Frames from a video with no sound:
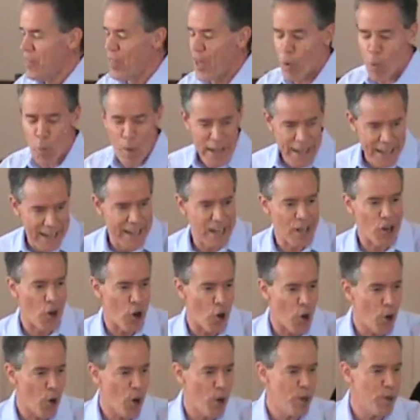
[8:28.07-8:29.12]
that we
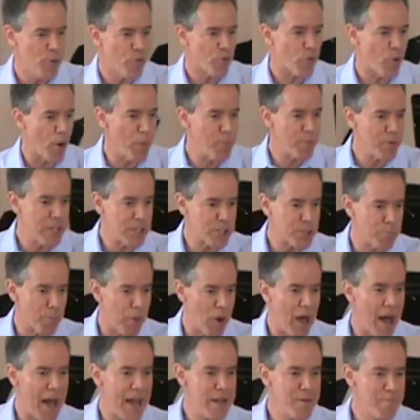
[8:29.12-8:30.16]
can learn from this
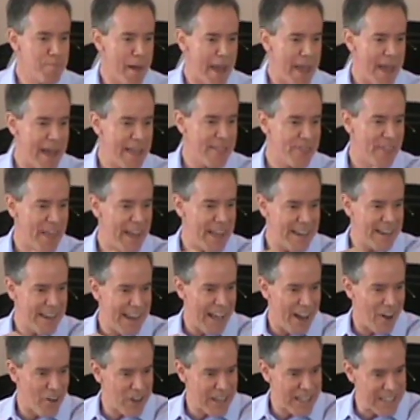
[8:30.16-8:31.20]
blind man that
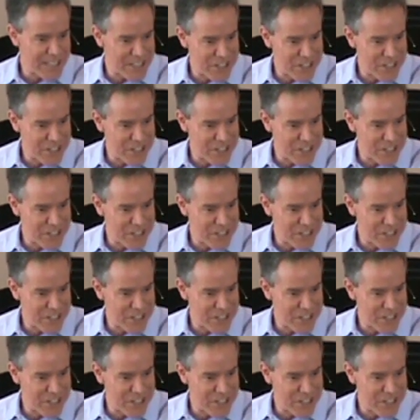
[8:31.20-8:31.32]
now